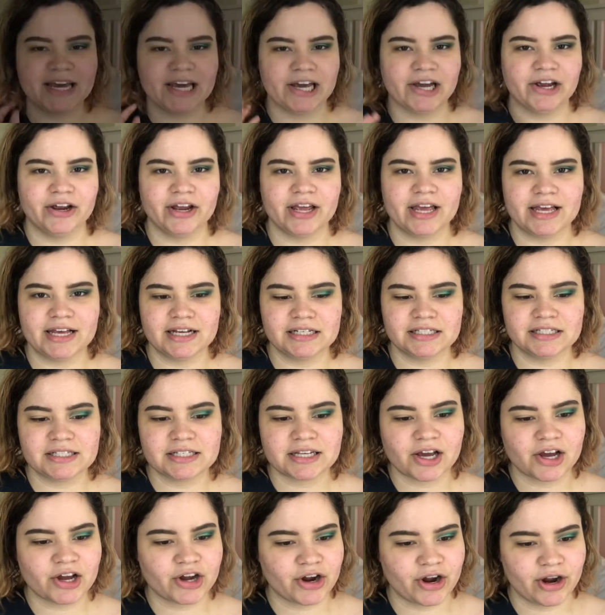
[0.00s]
hair is
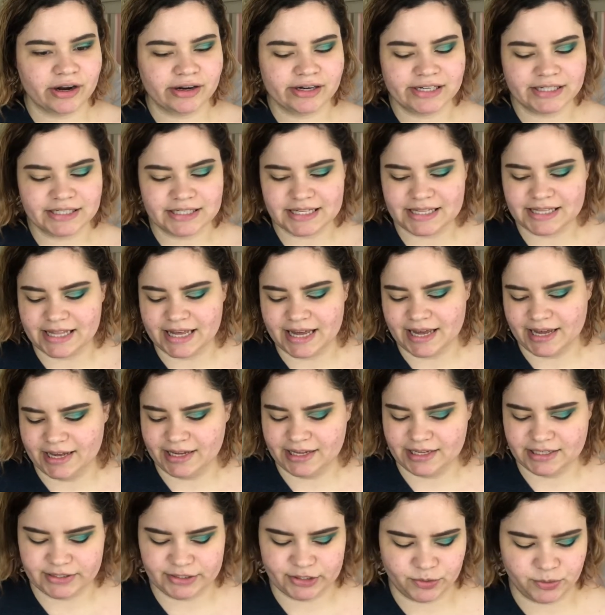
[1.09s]
curly
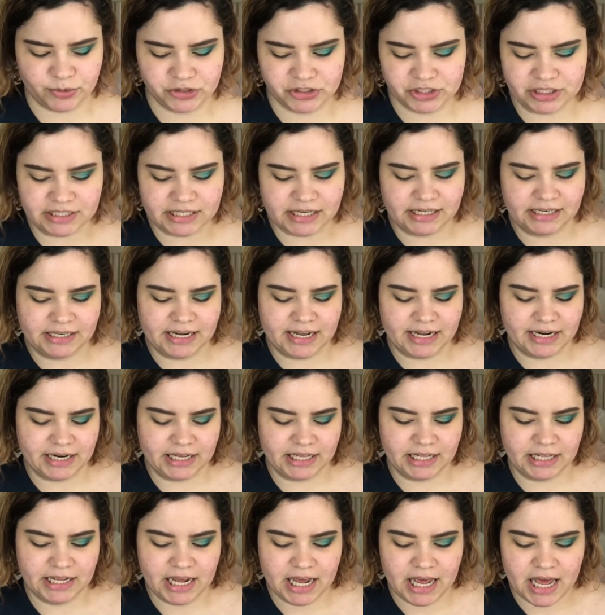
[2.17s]
today, so we're just gonna let
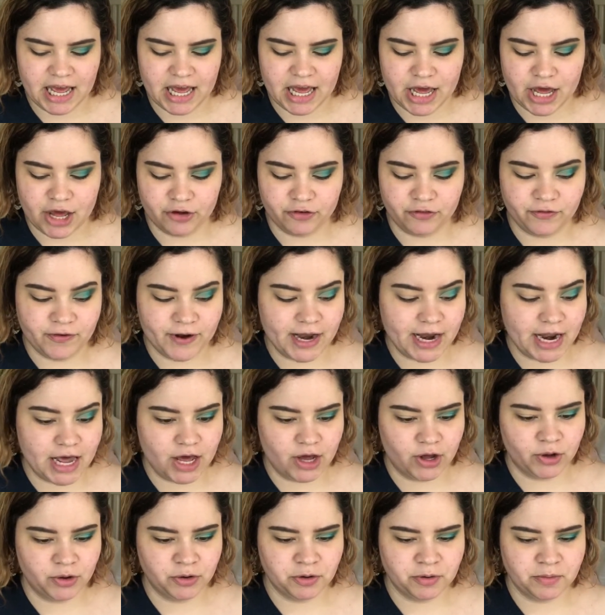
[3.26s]
it
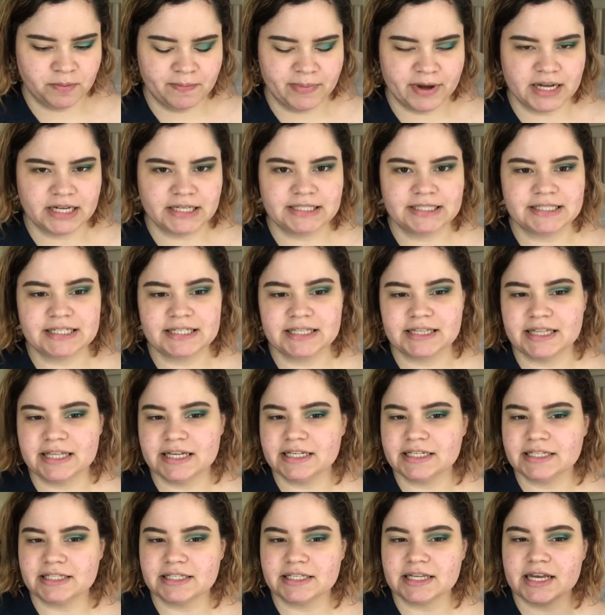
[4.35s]
flow, but
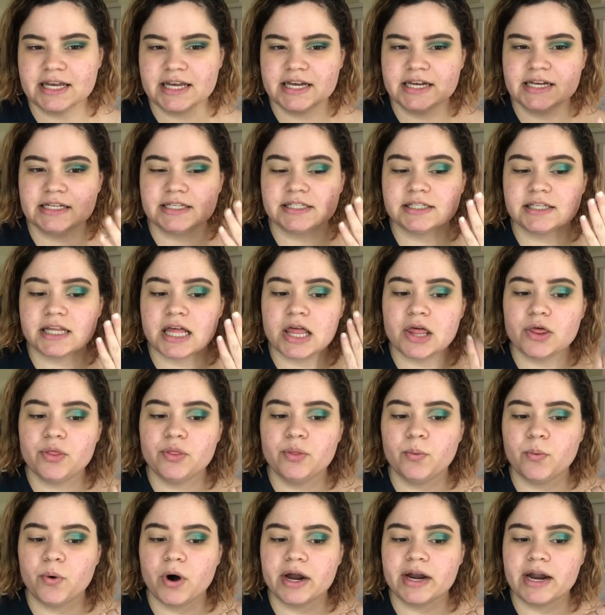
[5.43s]
this is
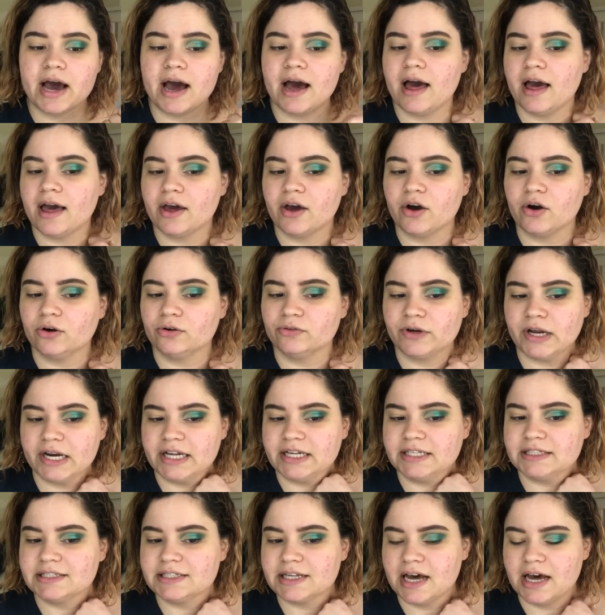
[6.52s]
one eye
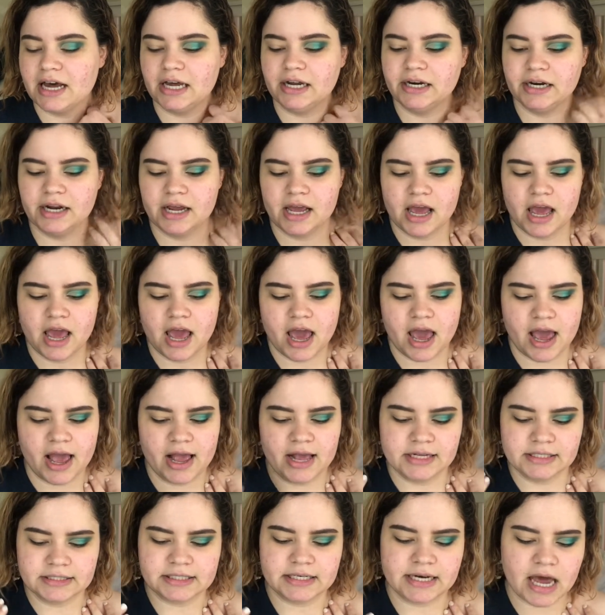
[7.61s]
already done.
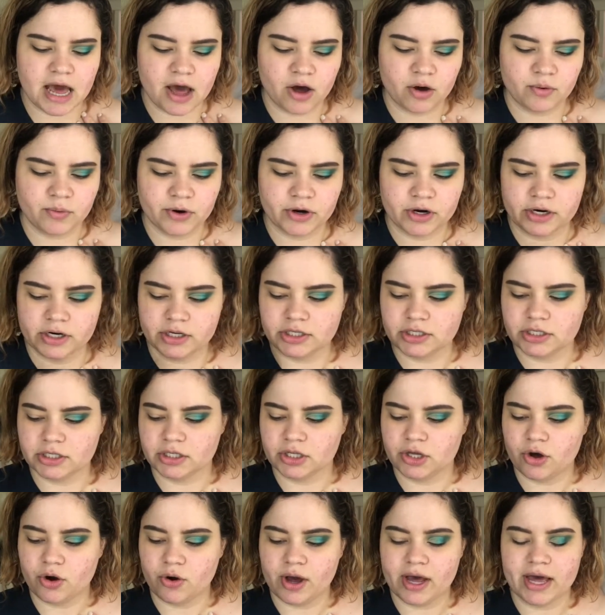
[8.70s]
And now we're gonna
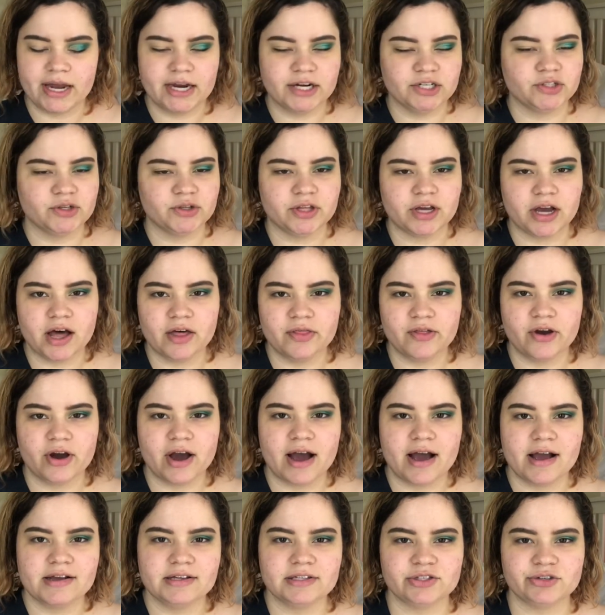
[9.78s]
go ahead and do the other
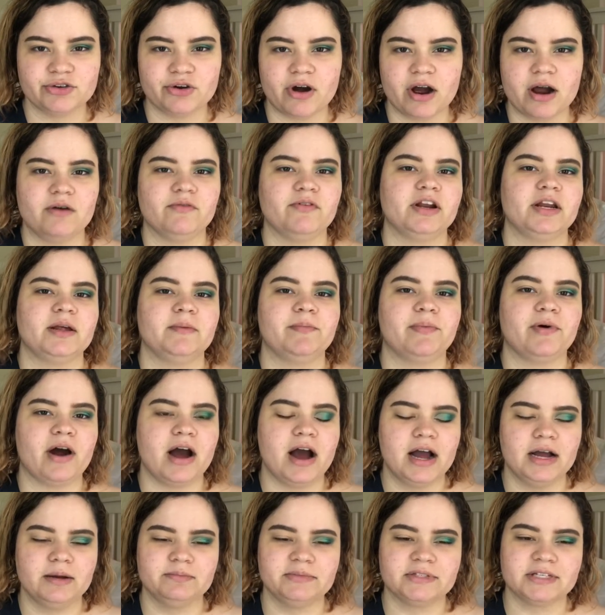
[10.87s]
eye. So I already
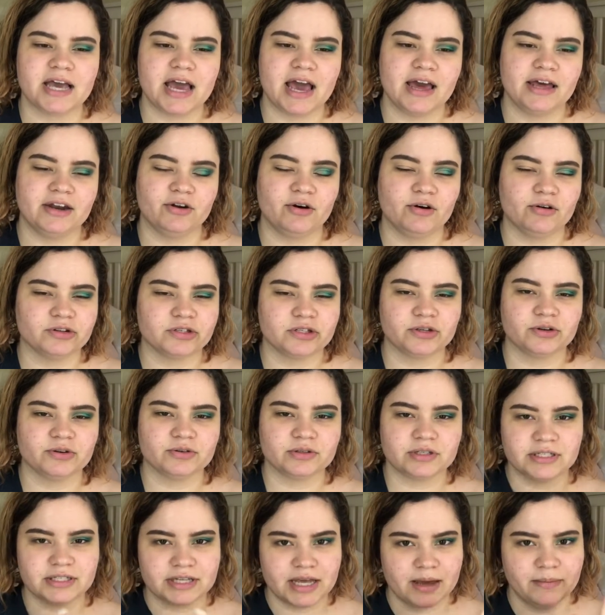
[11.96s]
primed and also
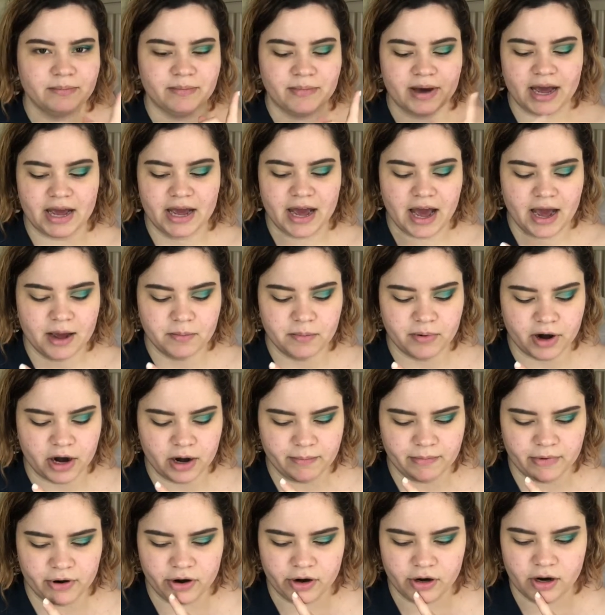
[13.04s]
set my eye
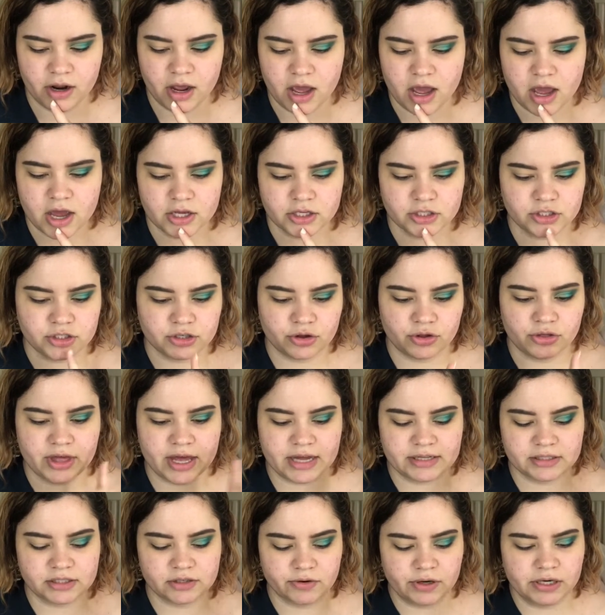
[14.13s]
primer, so
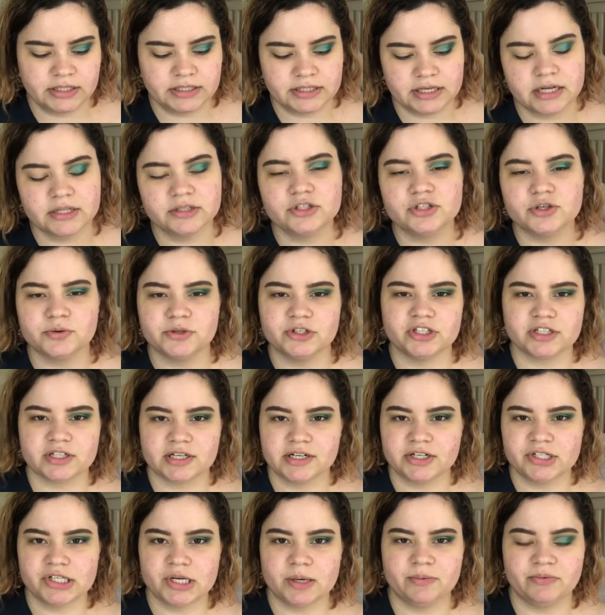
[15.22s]
that's already done. So we're just
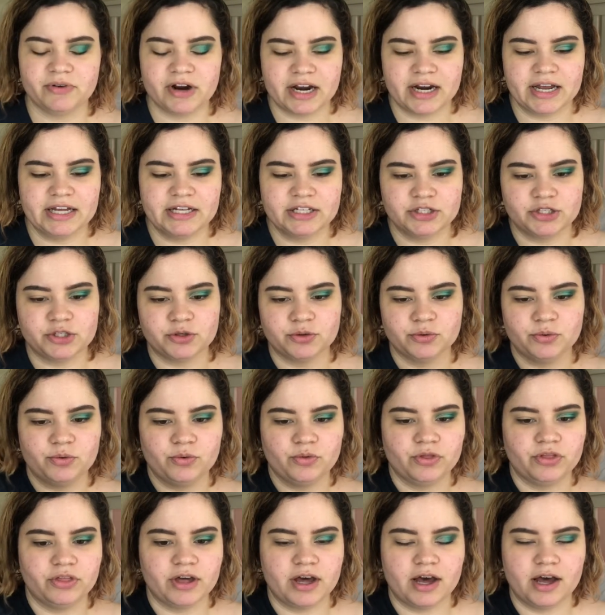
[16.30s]
gonna jump right
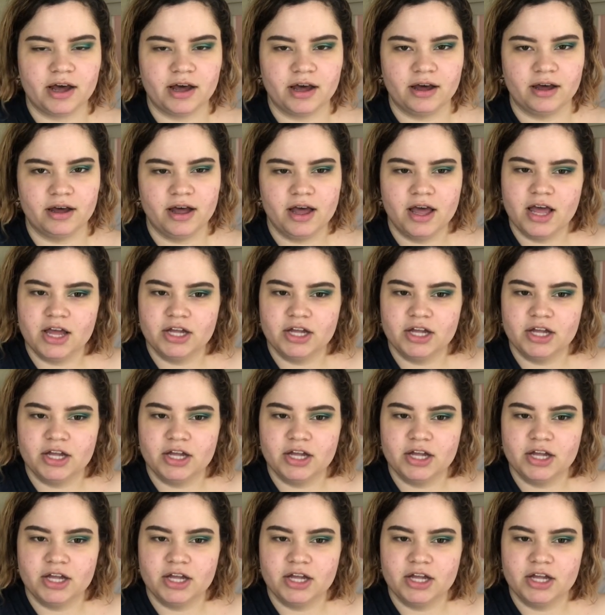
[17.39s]
into the